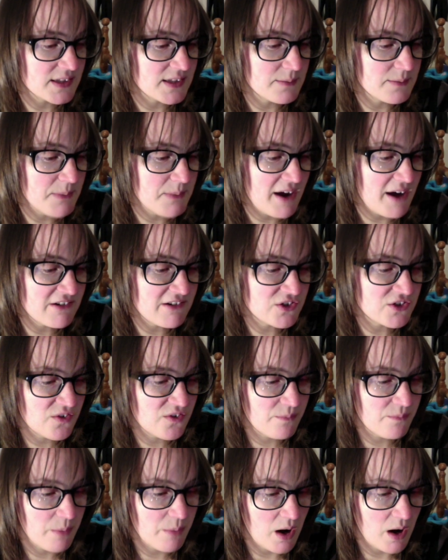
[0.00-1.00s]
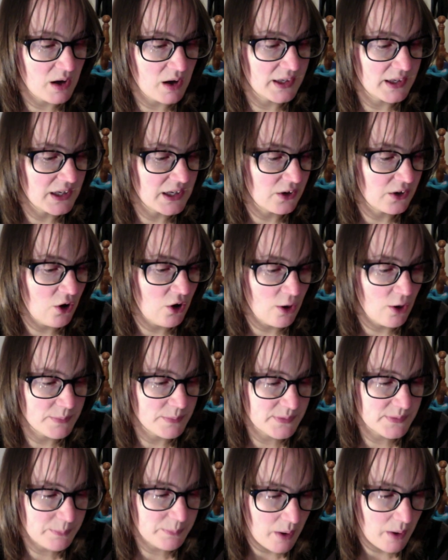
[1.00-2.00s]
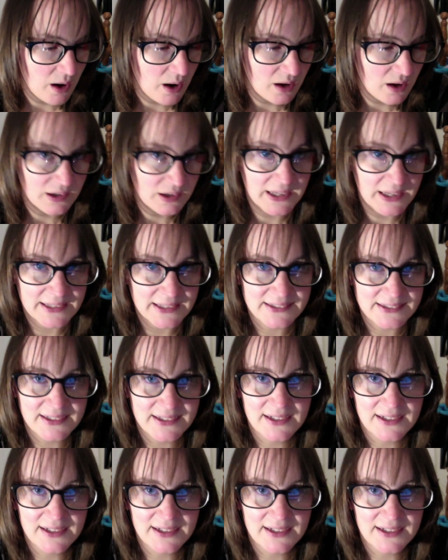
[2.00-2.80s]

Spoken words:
The marriage of barley and hops. Barley,